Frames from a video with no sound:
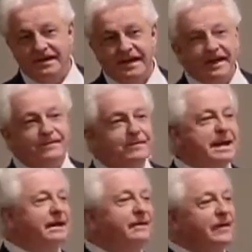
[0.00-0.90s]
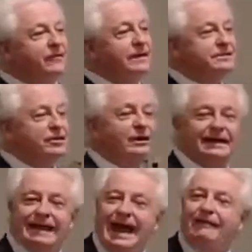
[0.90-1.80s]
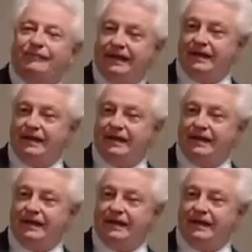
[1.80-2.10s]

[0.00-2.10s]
And the man on the other end started laughing.